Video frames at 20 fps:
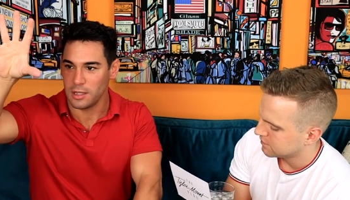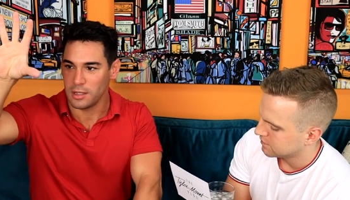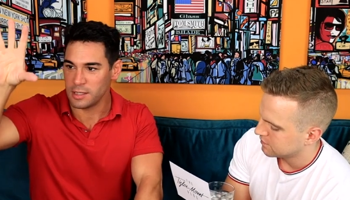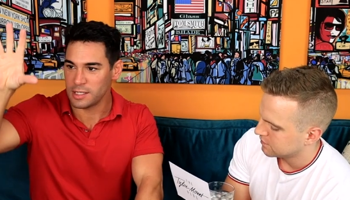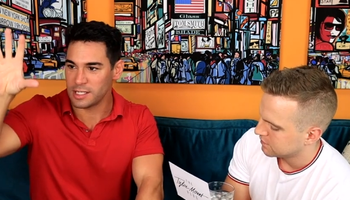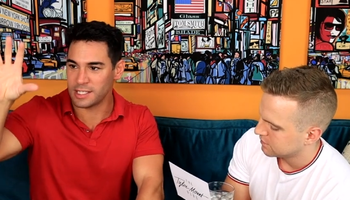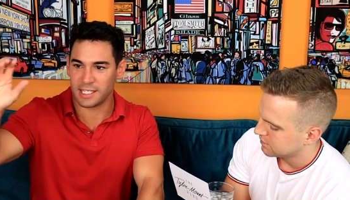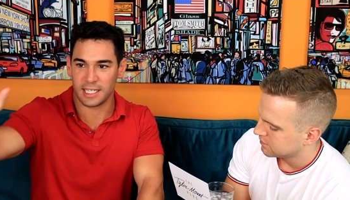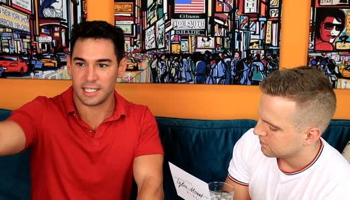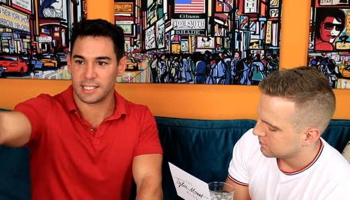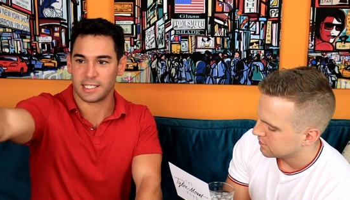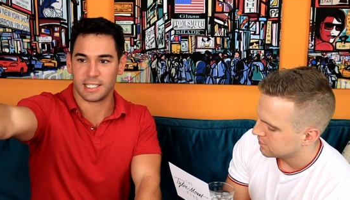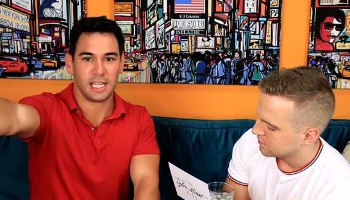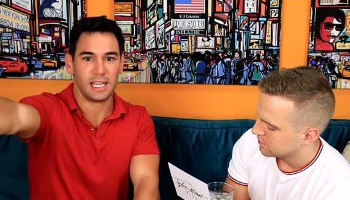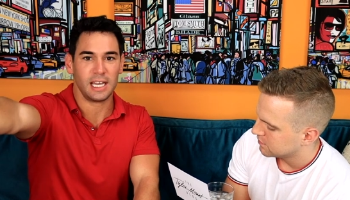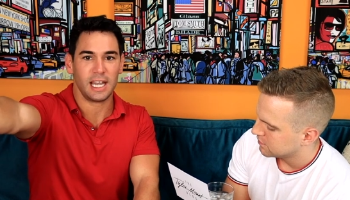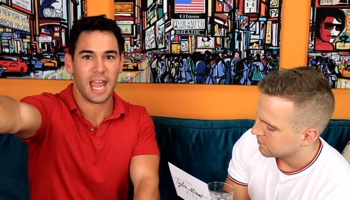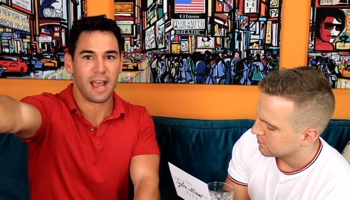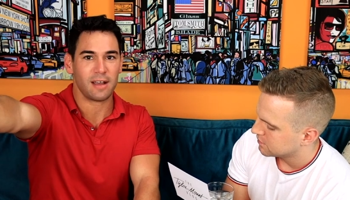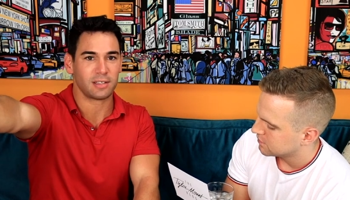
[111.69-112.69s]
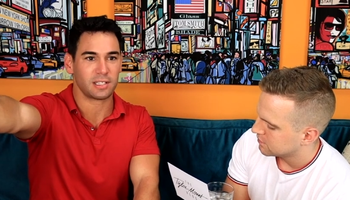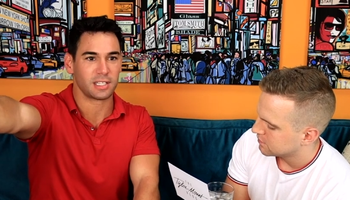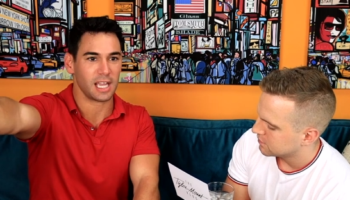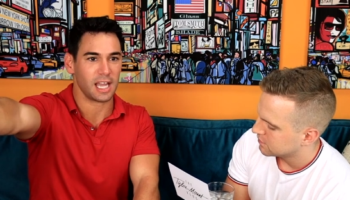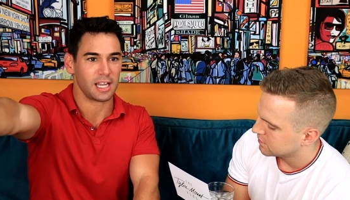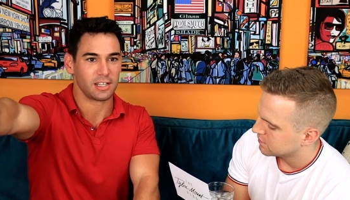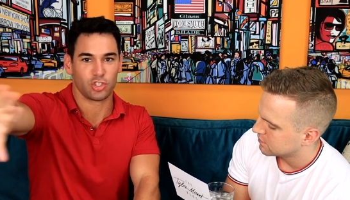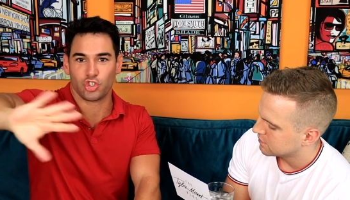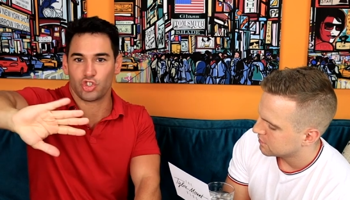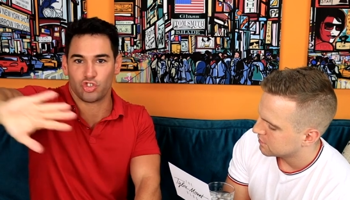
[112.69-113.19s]
Speaker 1: 16 house
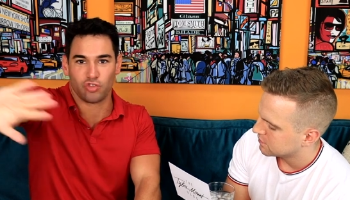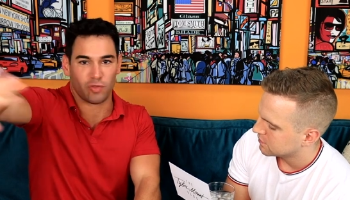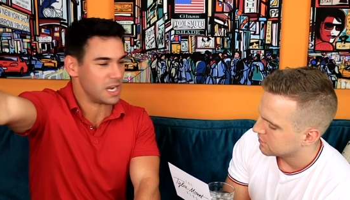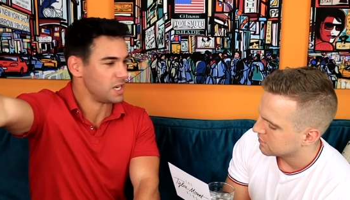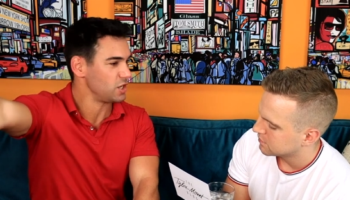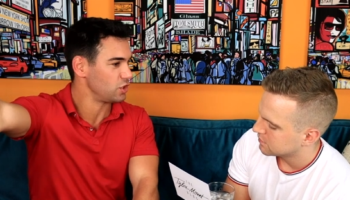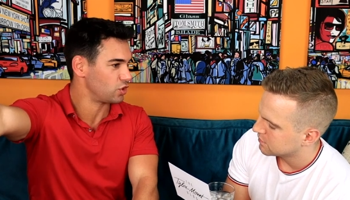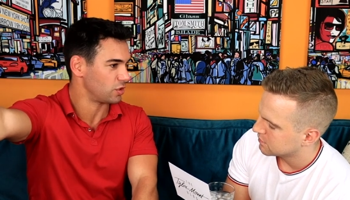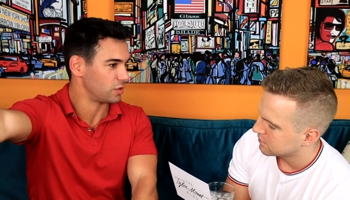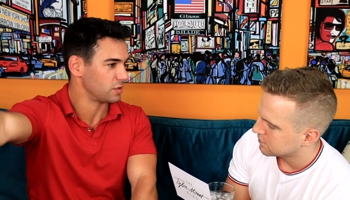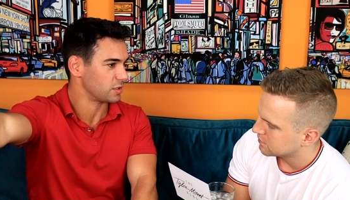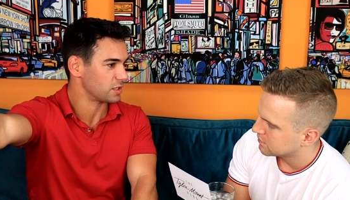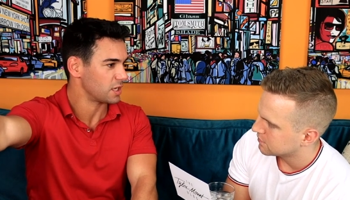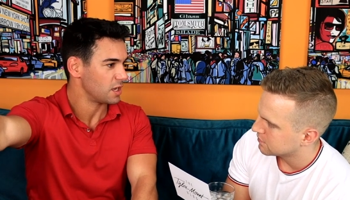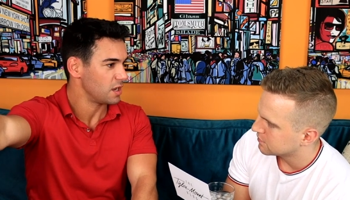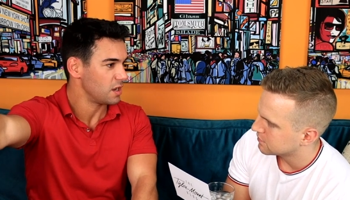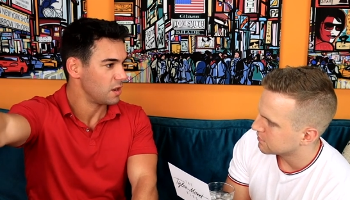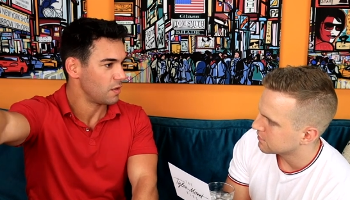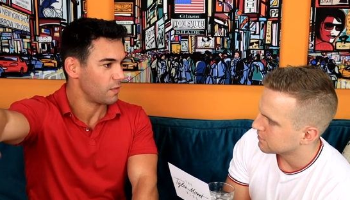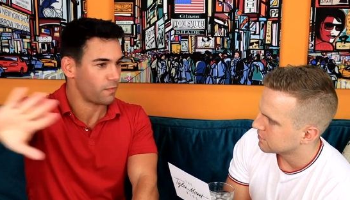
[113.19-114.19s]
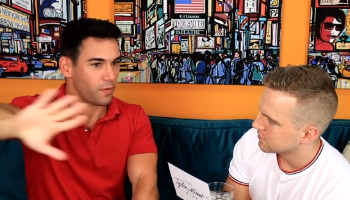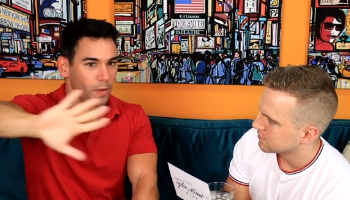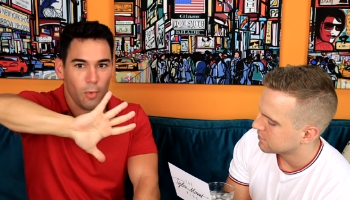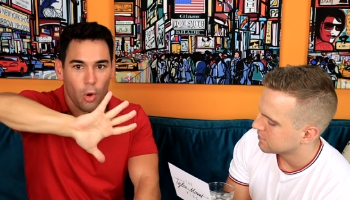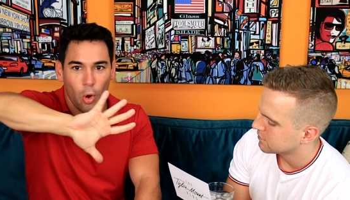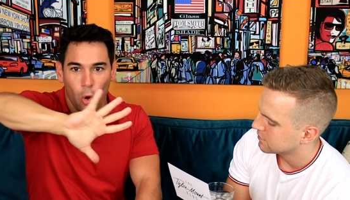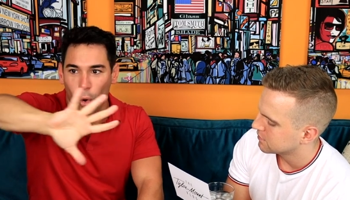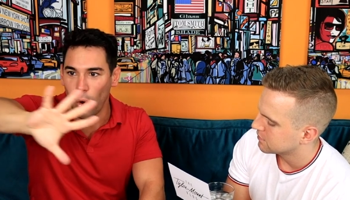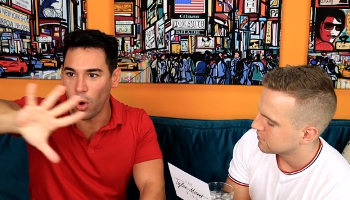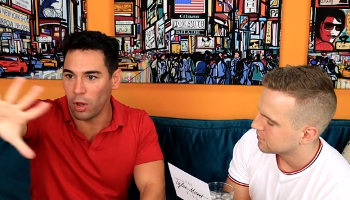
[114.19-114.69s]
guests, strangers mm-hmm. from
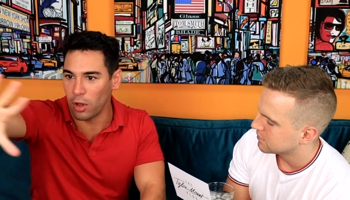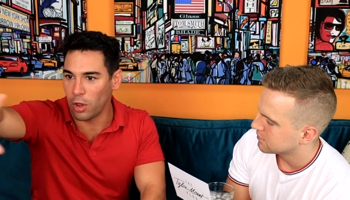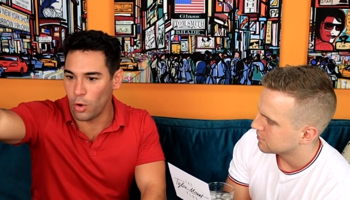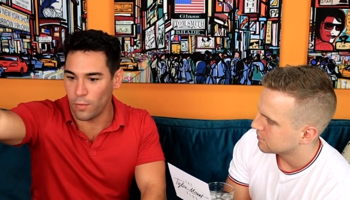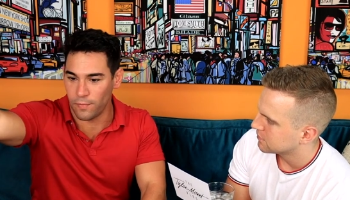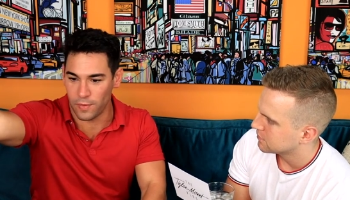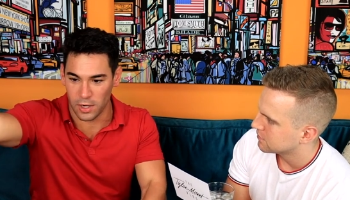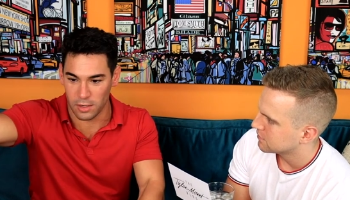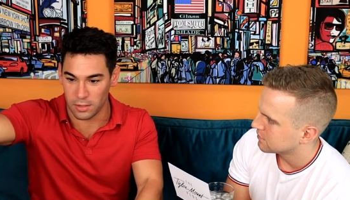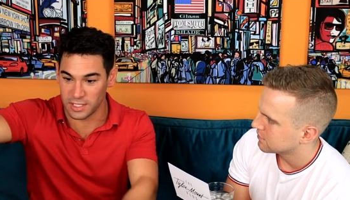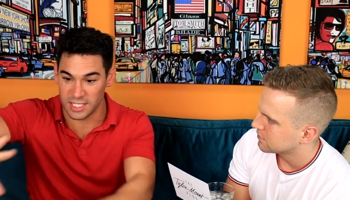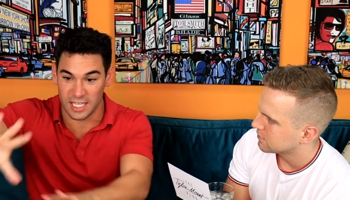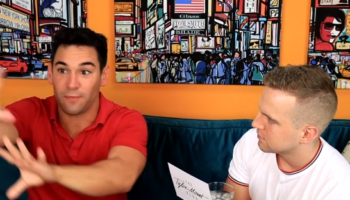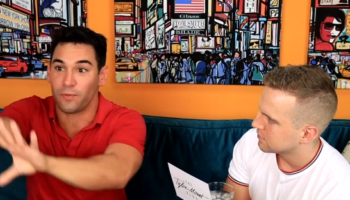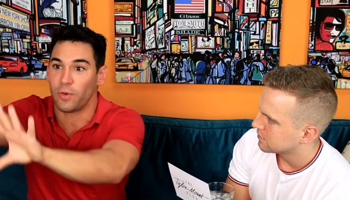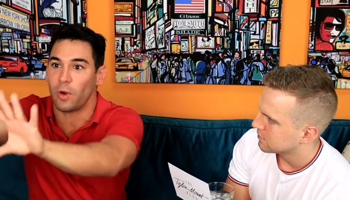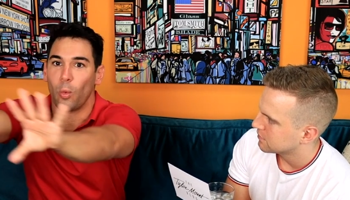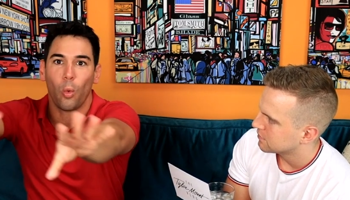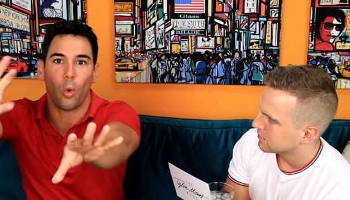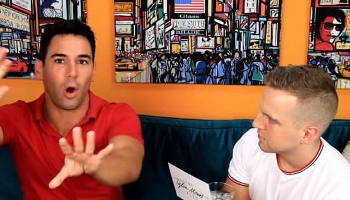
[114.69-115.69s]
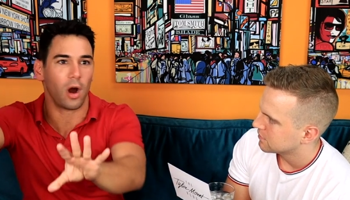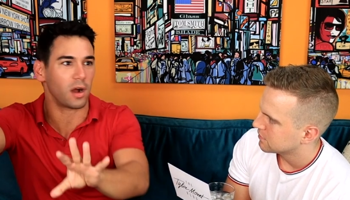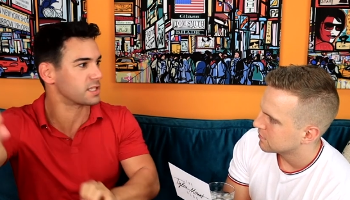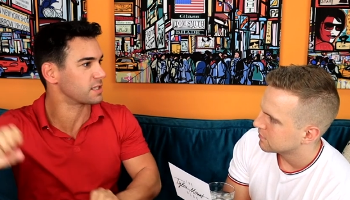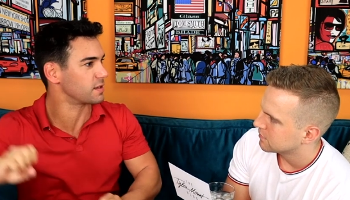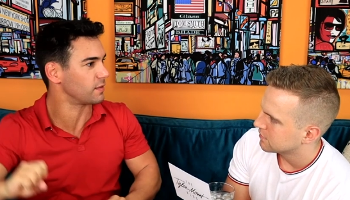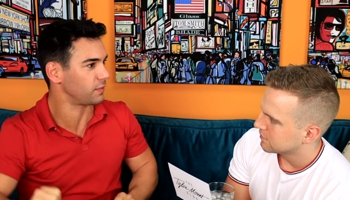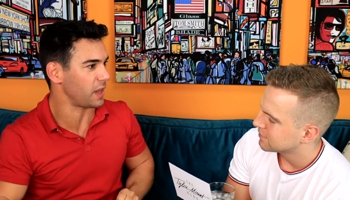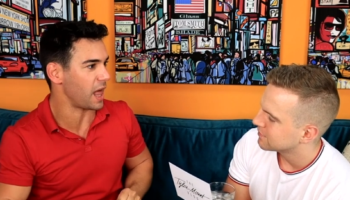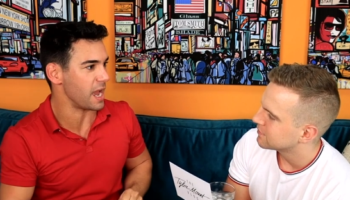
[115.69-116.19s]
all over different walks
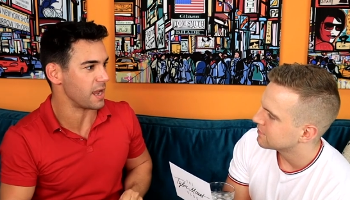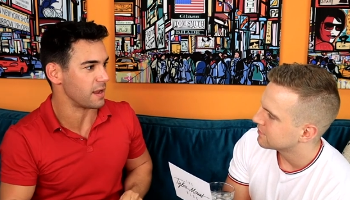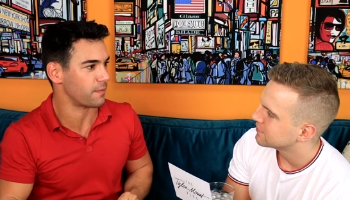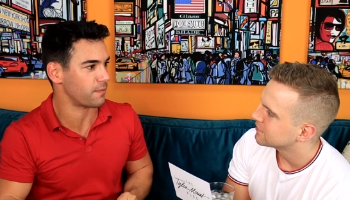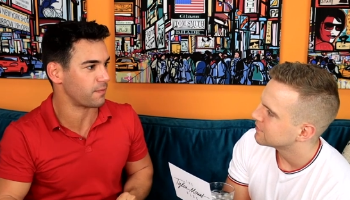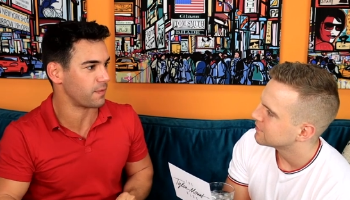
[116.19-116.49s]
of life